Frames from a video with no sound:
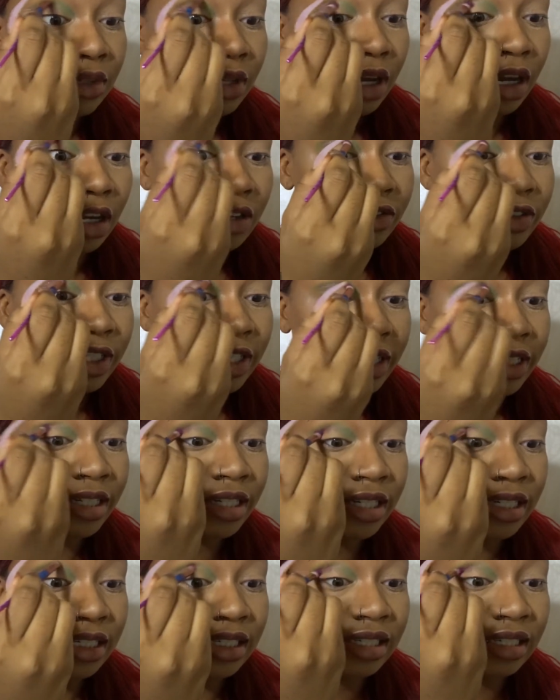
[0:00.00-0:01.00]
Hopefully it
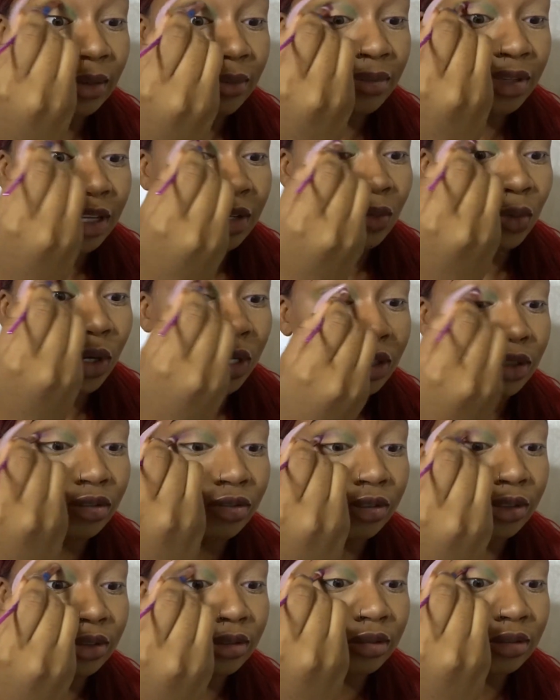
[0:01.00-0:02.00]
does something
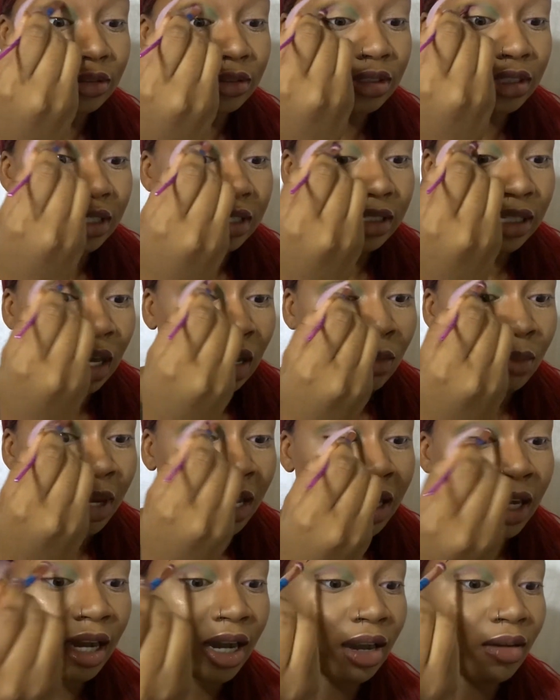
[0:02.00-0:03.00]
wonderful. Cause oh
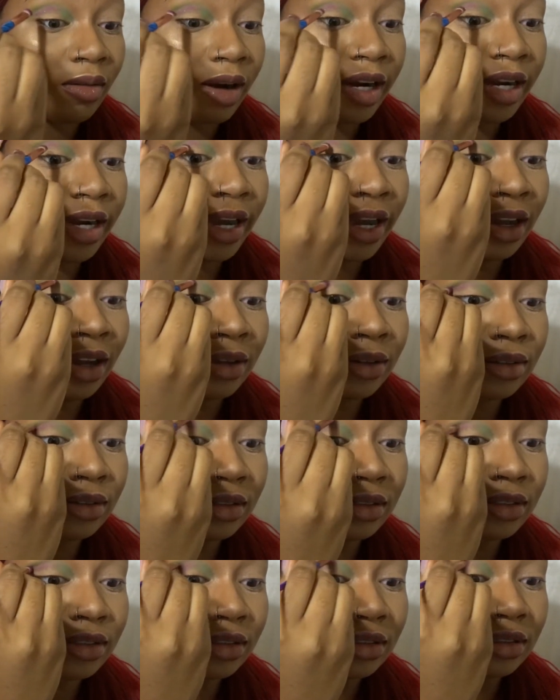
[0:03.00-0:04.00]
my god, right
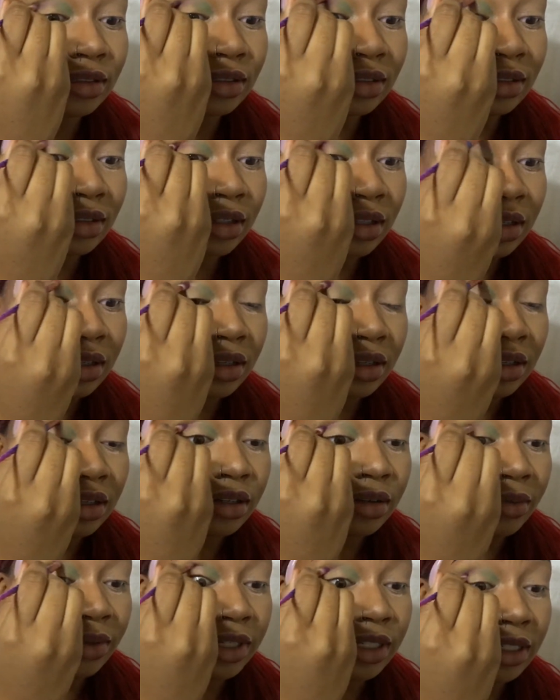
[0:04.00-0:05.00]
now,
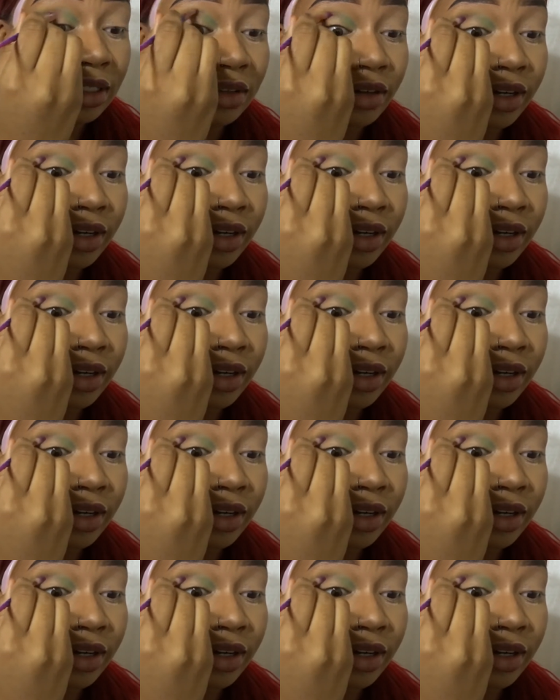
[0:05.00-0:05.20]
we look